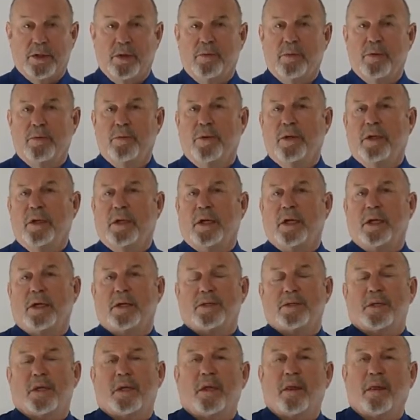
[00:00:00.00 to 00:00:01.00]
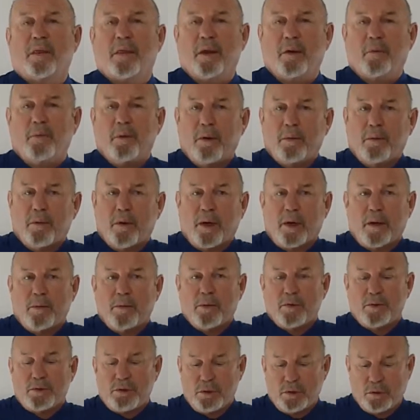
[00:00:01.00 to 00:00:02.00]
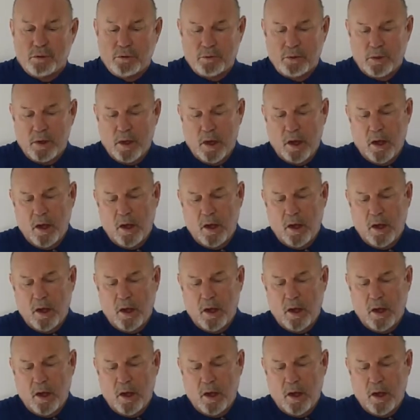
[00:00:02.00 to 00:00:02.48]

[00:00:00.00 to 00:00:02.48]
Then we realized that we were able to